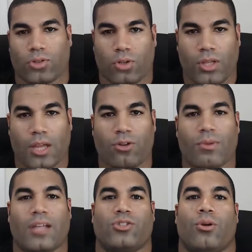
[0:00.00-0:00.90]
I do
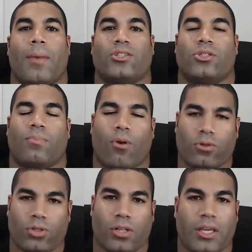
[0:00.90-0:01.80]
answer your messages
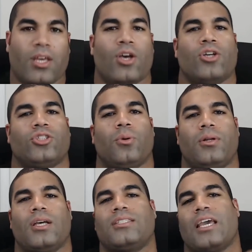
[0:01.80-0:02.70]
personally, so it
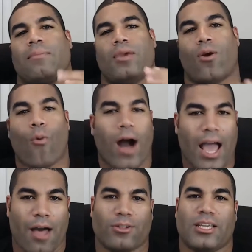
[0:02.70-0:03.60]
does take me a
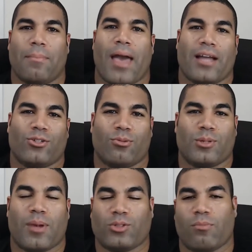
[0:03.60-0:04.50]
while to get back to them,
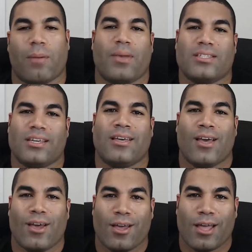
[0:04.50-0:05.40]
especially with my busy
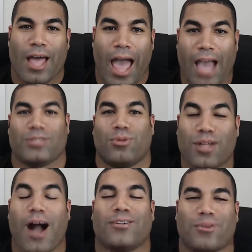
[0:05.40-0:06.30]
actual
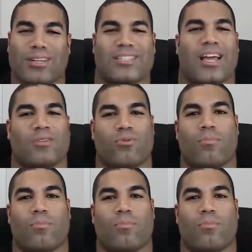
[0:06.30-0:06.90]
doctoring schedule.